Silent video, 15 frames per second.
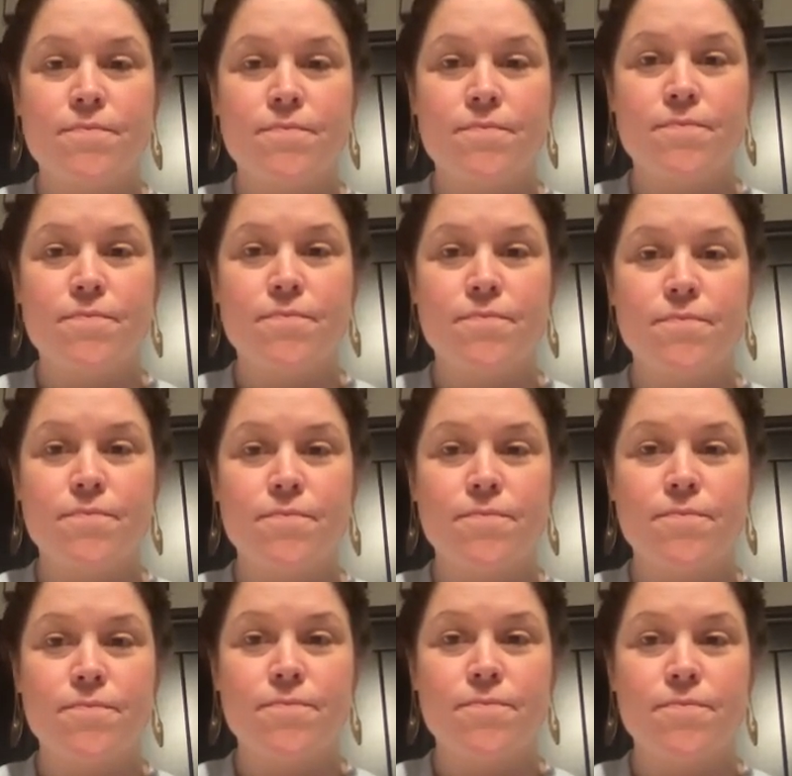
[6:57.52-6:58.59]

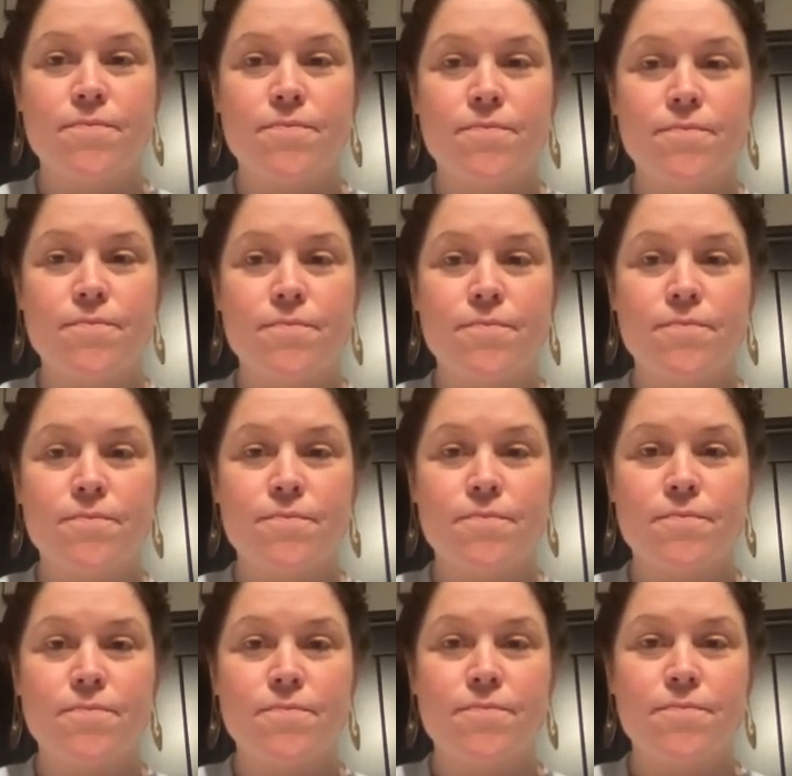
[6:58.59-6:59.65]

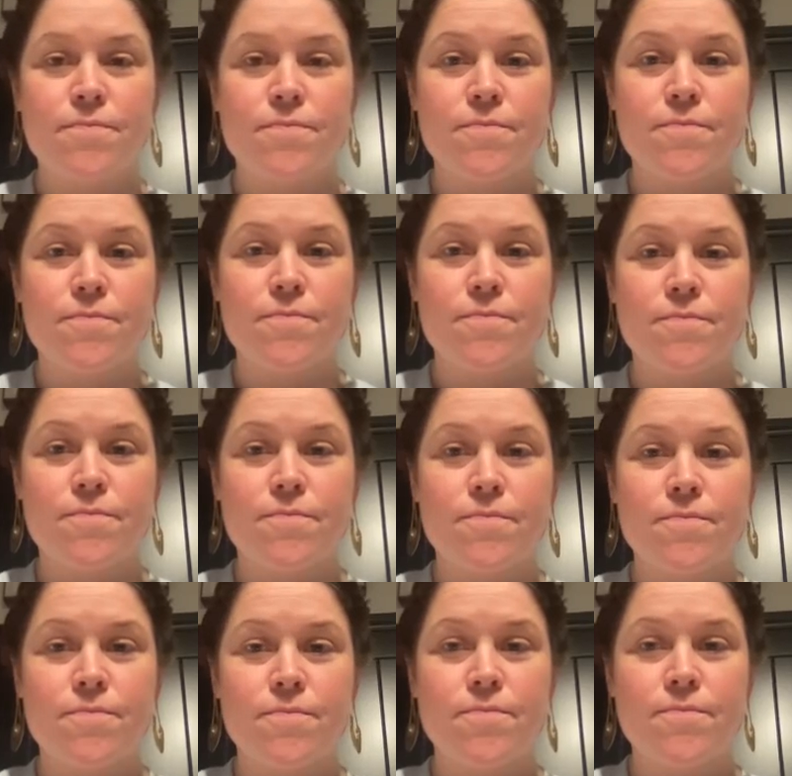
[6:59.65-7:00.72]

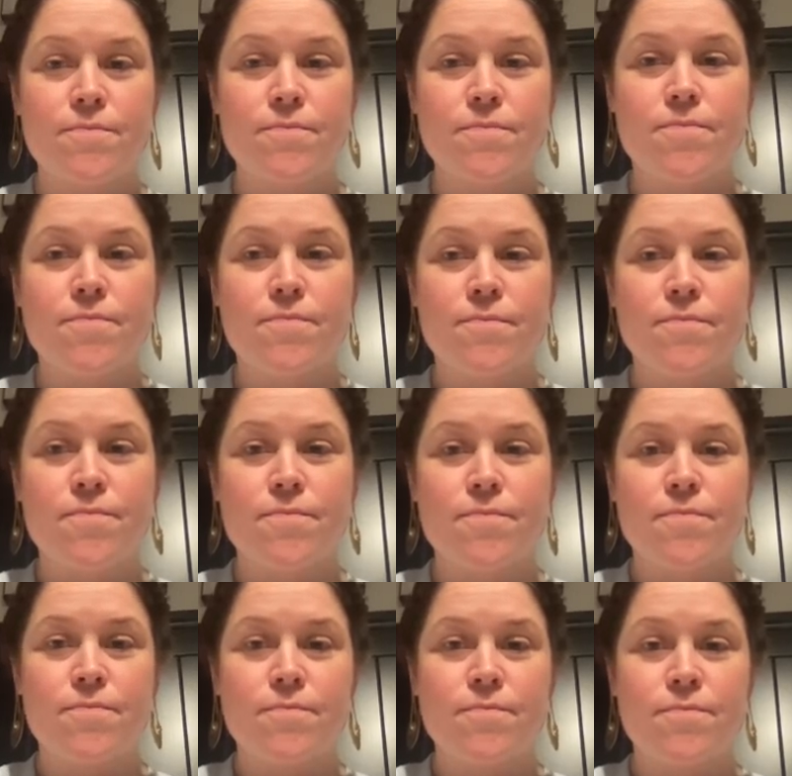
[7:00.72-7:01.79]

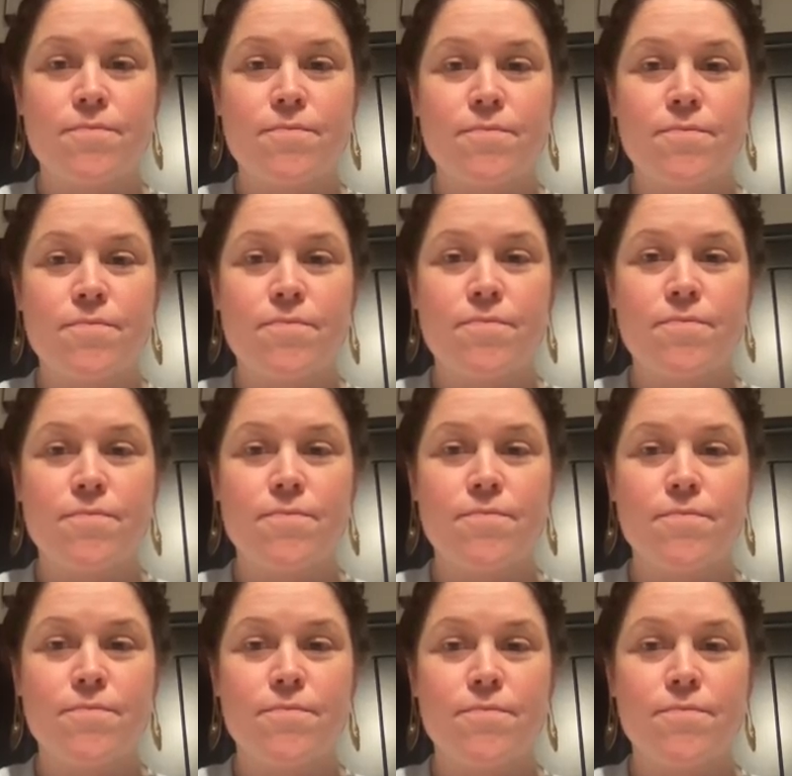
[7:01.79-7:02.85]

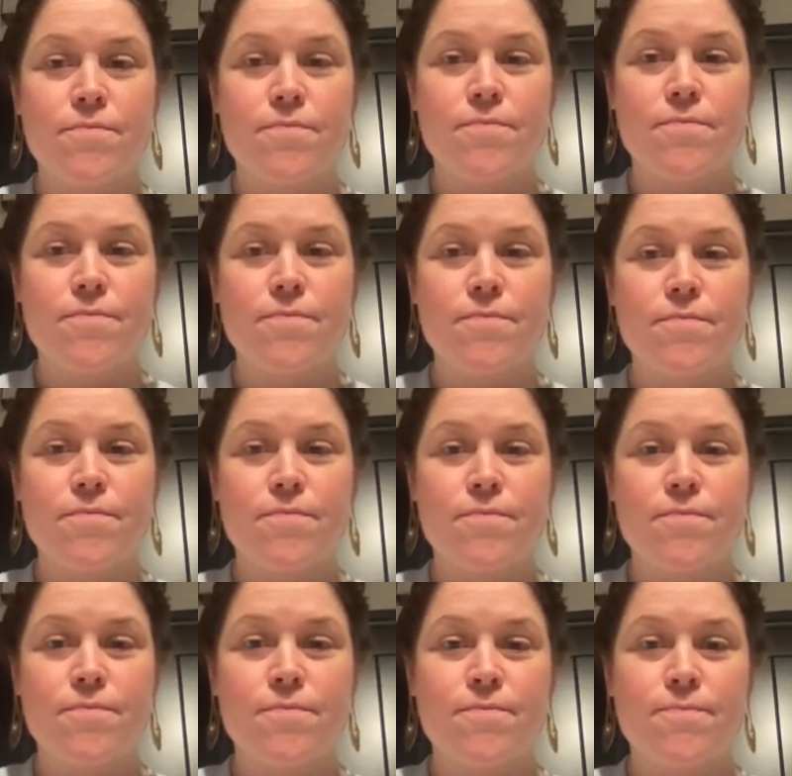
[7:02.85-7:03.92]

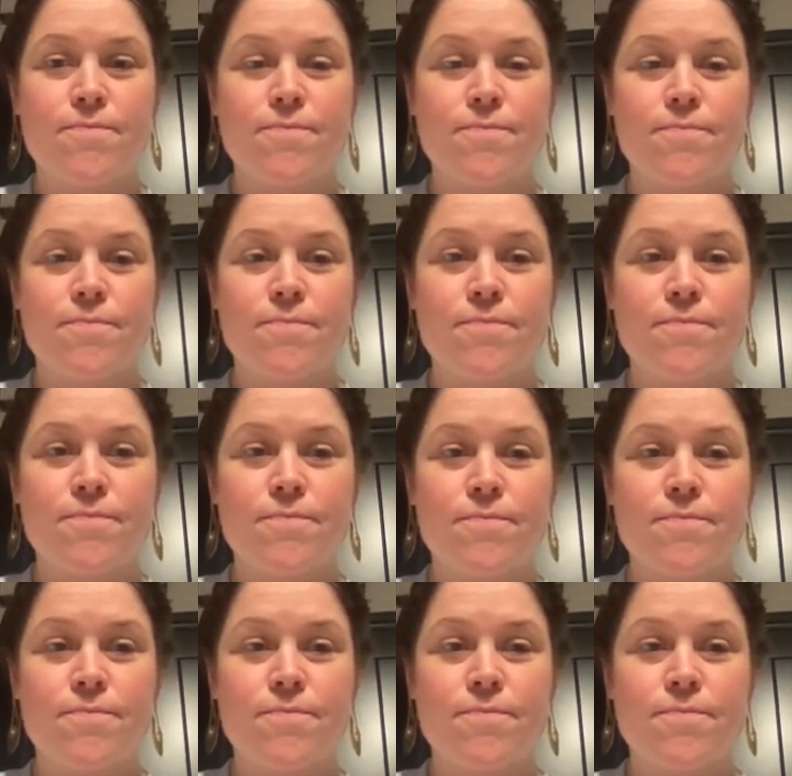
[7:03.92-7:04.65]
The person shown says nothing.